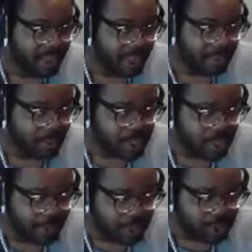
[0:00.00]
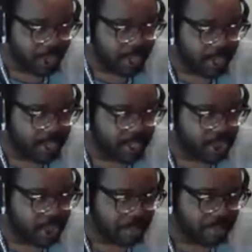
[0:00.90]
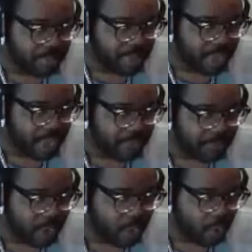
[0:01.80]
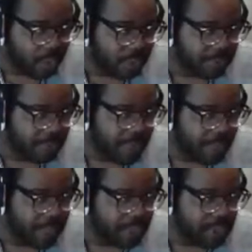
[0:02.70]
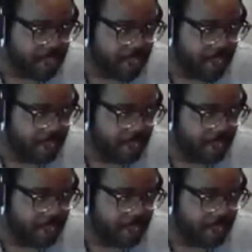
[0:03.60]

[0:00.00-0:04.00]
Unfortunately, when I was trying to jump after I rolled off of that ledge,